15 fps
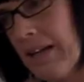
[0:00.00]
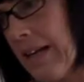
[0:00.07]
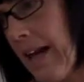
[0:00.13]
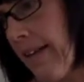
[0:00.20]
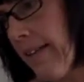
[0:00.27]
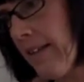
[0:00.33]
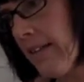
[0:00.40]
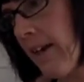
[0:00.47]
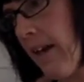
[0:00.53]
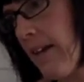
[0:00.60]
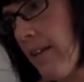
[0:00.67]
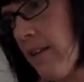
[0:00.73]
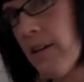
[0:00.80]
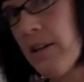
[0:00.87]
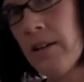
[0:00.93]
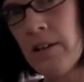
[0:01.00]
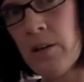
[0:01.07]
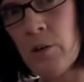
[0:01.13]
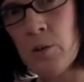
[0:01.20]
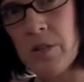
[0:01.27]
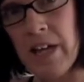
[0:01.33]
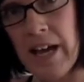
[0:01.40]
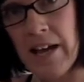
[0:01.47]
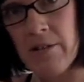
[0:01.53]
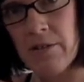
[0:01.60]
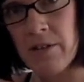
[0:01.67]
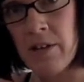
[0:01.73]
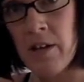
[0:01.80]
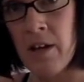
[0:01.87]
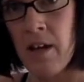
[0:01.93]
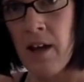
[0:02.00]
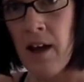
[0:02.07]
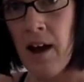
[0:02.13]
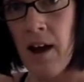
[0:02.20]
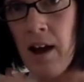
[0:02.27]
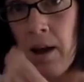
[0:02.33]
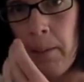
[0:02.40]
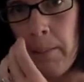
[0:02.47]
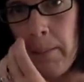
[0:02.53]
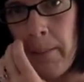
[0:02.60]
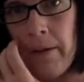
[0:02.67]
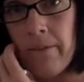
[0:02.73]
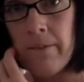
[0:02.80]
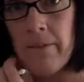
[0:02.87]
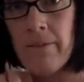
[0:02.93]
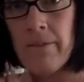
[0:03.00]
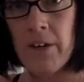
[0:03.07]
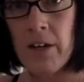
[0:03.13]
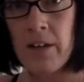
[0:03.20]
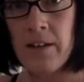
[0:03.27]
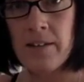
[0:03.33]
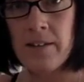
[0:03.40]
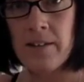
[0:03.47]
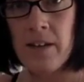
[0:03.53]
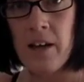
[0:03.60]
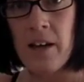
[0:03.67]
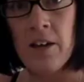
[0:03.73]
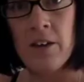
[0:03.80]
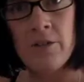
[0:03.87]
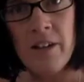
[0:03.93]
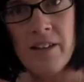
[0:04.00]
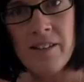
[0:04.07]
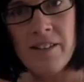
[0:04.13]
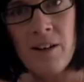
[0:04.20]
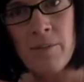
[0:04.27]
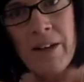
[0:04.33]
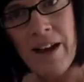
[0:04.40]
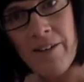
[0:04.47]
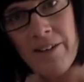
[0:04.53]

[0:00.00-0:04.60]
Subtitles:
let this cake cool down first. You'll notice I'm now